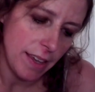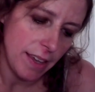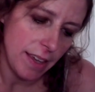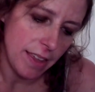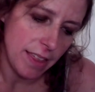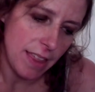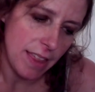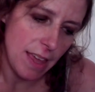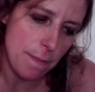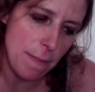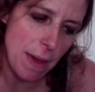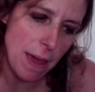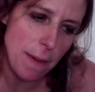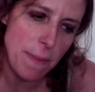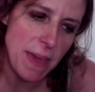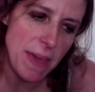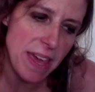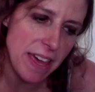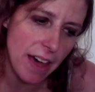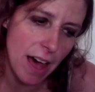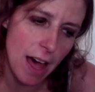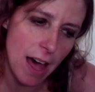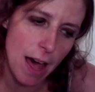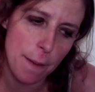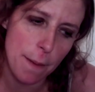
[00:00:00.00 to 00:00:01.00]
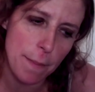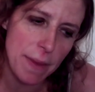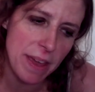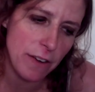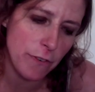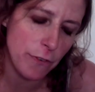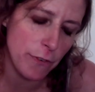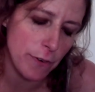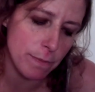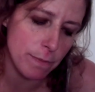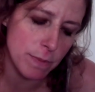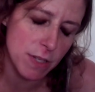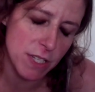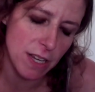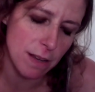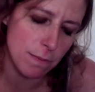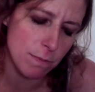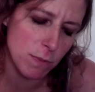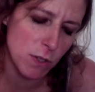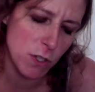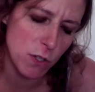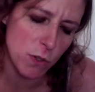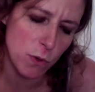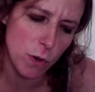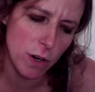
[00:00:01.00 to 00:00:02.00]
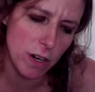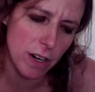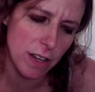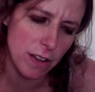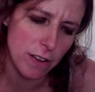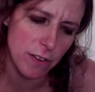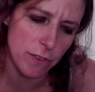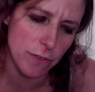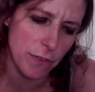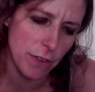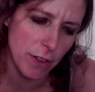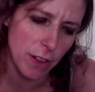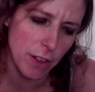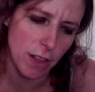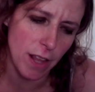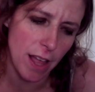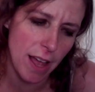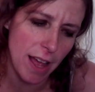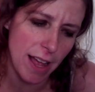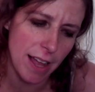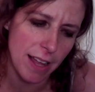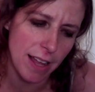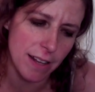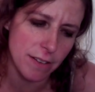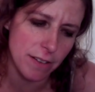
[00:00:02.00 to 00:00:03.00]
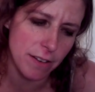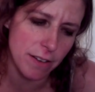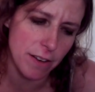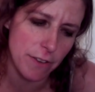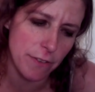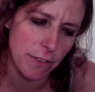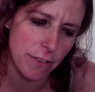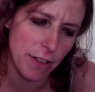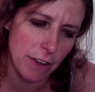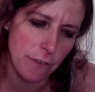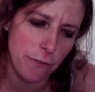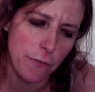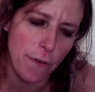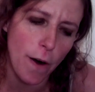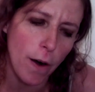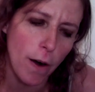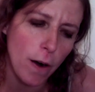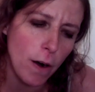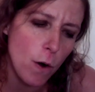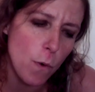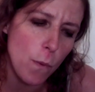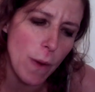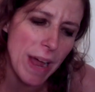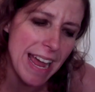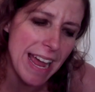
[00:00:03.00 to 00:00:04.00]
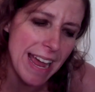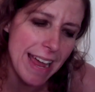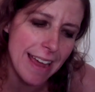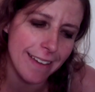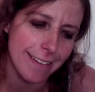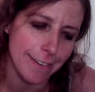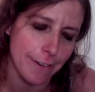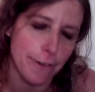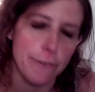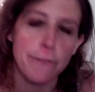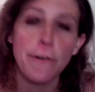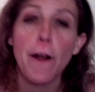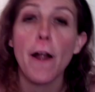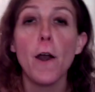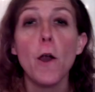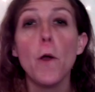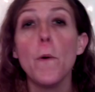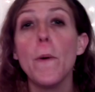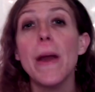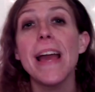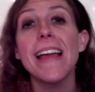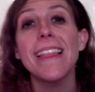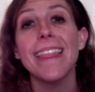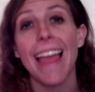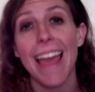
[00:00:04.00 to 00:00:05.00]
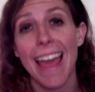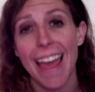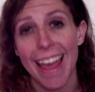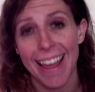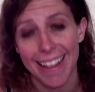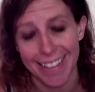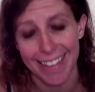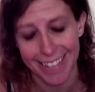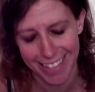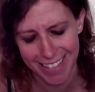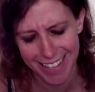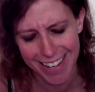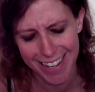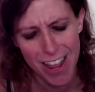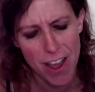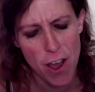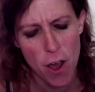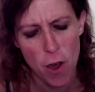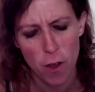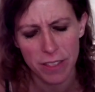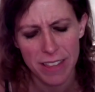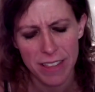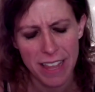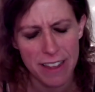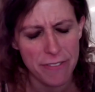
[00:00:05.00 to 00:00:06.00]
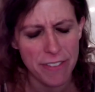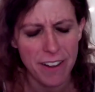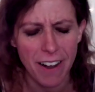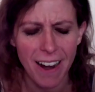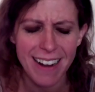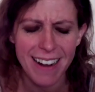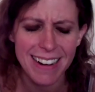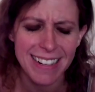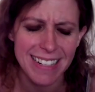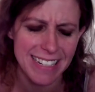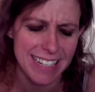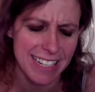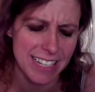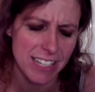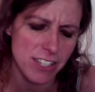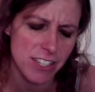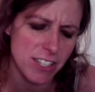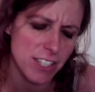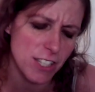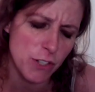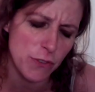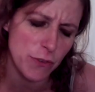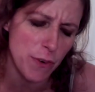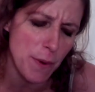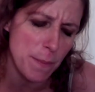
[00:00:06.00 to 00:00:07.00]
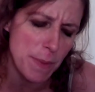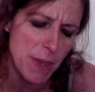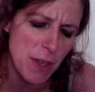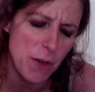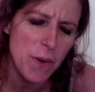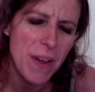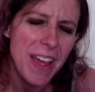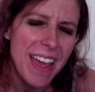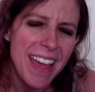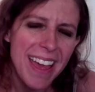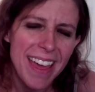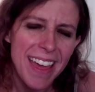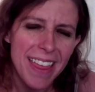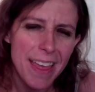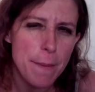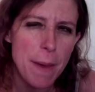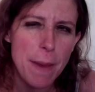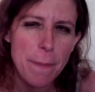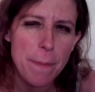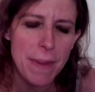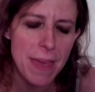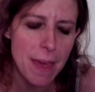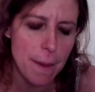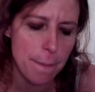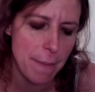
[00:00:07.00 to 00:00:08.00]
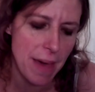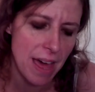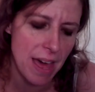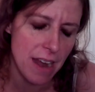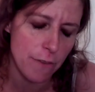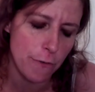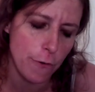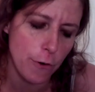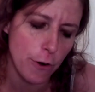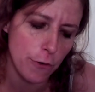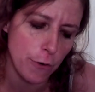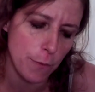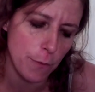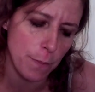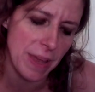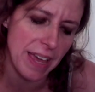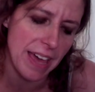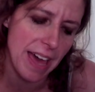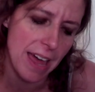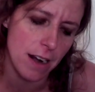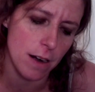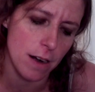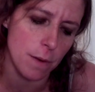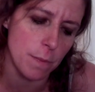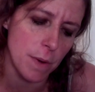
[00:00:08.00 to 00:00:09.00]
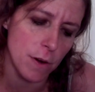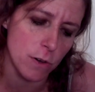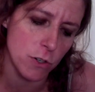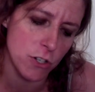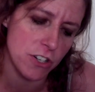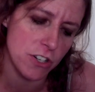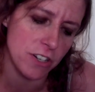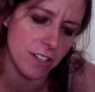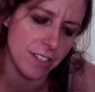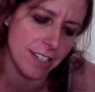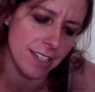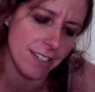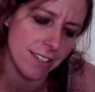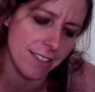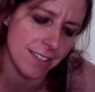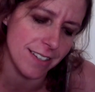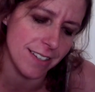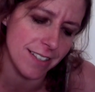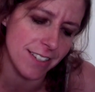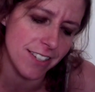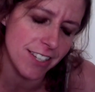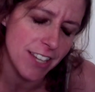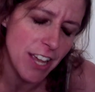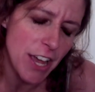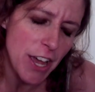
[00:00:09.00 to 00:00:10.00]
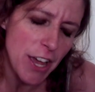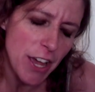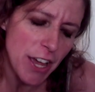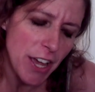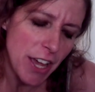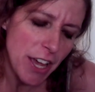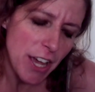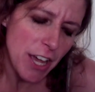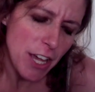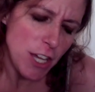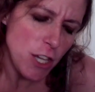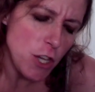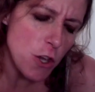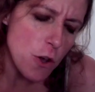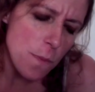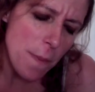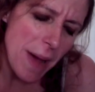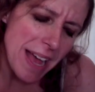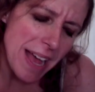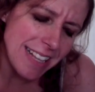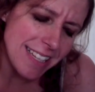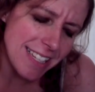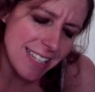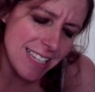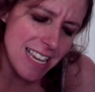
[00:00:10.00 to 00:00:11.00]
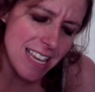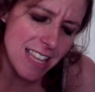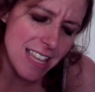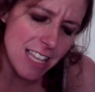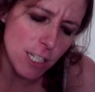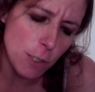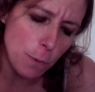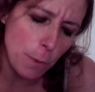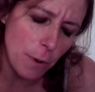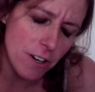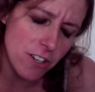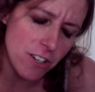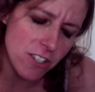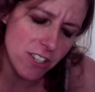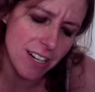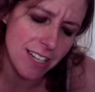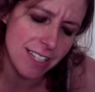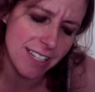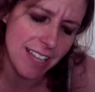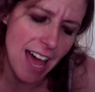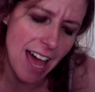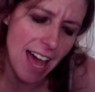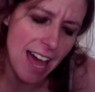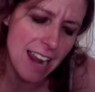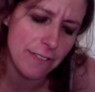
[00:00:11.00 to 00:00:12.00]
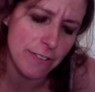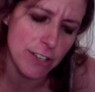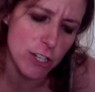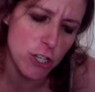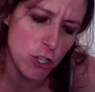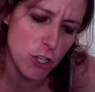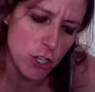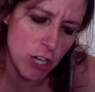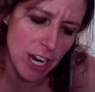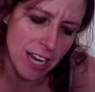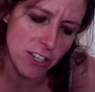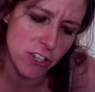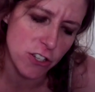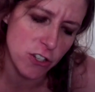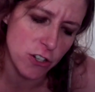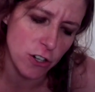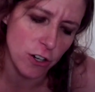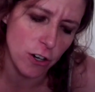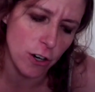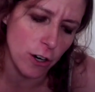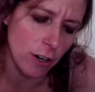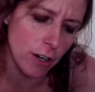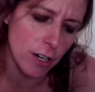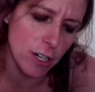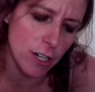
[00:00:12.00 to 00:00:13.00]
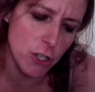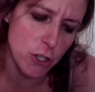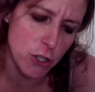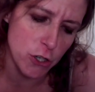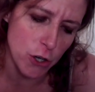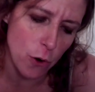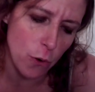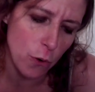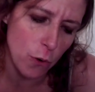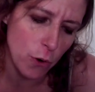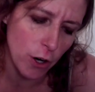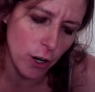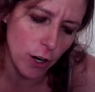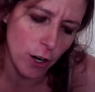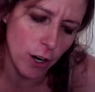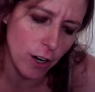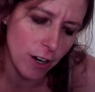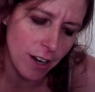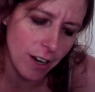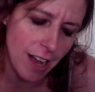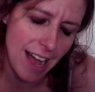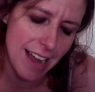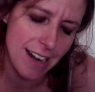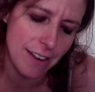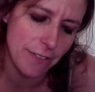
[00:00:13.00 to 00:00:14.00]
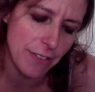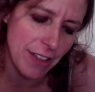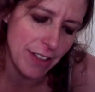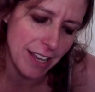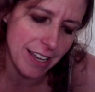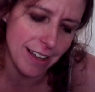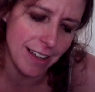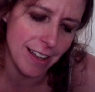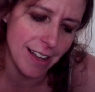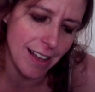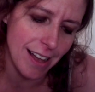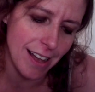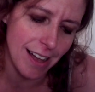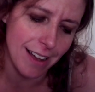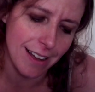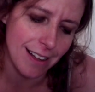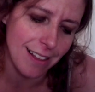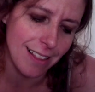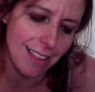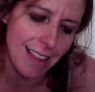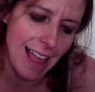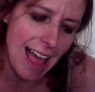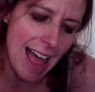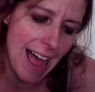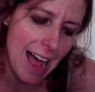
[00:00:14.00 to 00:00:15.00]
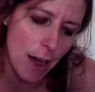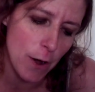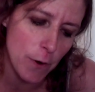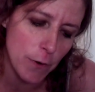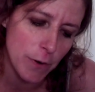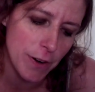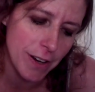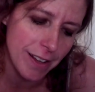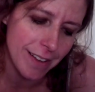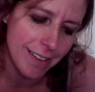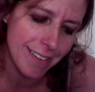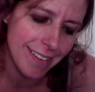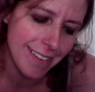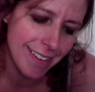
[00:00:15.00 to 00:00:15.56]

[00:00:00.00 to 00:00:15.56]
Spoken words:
They may be coming from some sort of faraway lands. Now, if they're at a distance from you, that might be a metaphor for being at an emotional distance. You might see this person as kind of a jester or a joker, kind of like a clown.